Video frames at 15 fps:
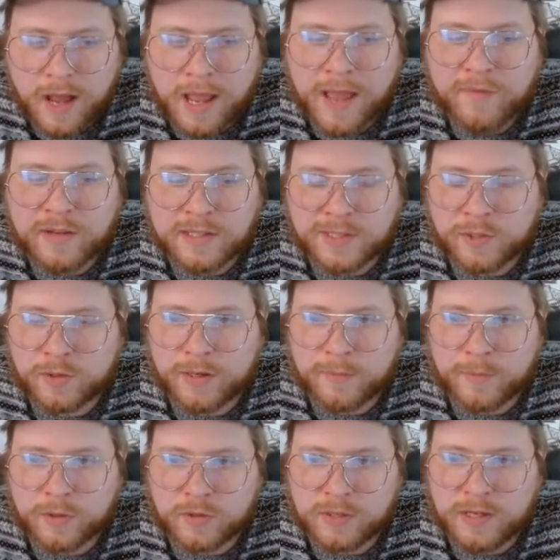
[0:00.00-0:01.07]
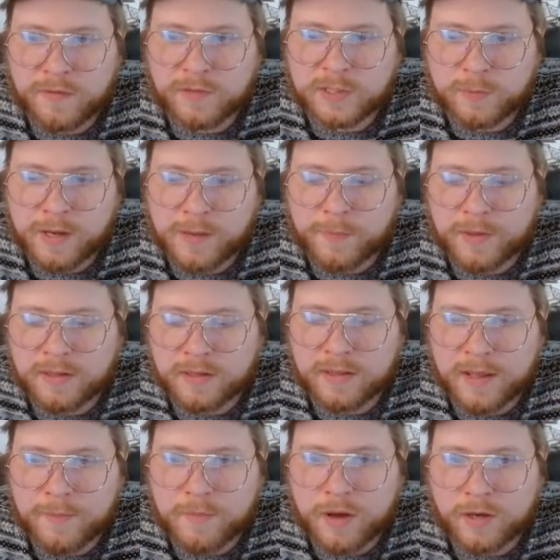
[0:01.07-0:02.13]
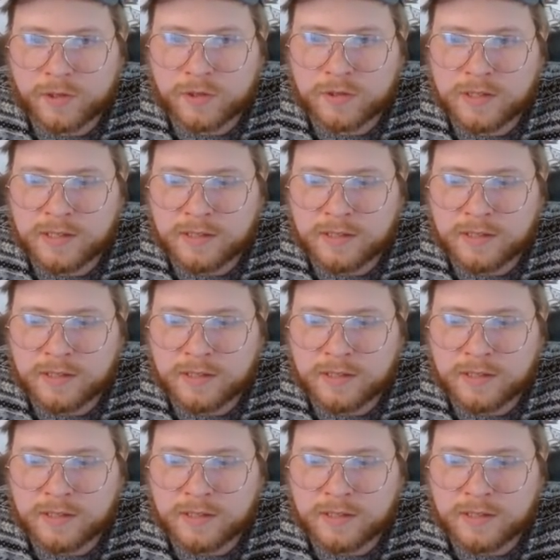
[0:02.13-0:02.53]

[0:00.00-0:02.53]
I have considered Embercleave. It's my opinion that Modern